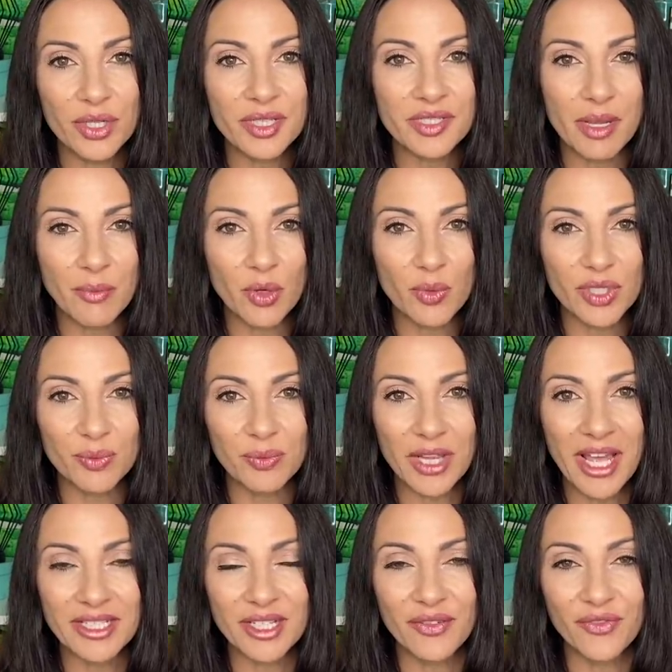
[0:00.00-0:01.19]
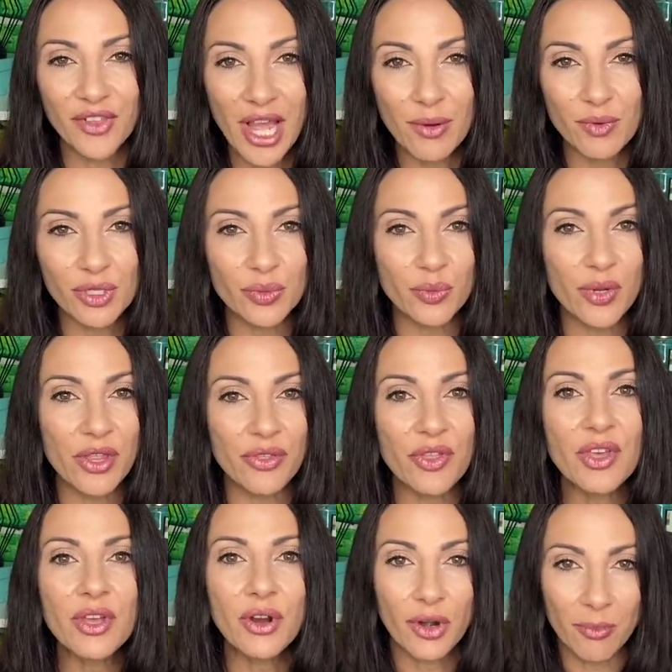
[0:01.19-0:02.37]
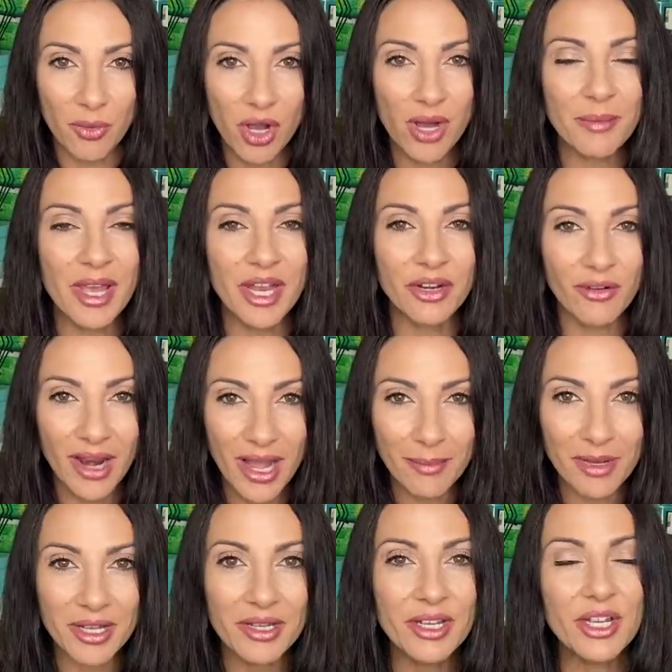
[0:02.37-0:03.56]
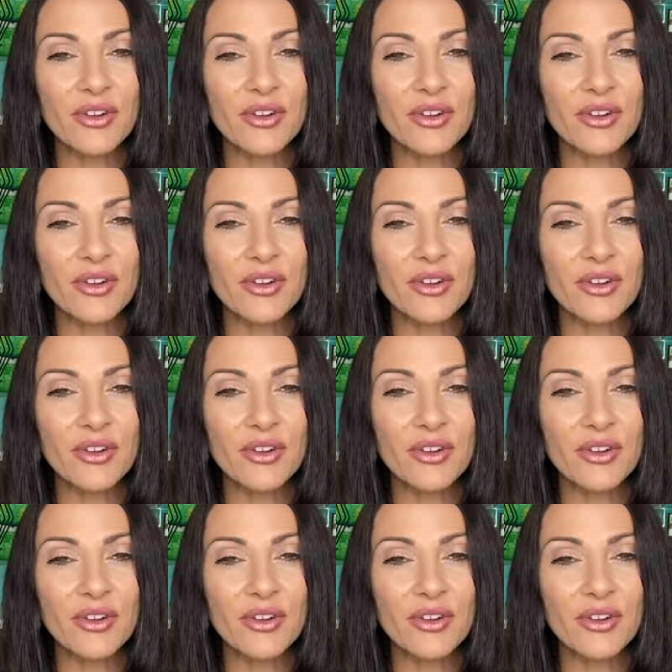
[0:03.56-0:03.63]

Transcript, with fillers: Summer was planting flowers with her mom and grandma.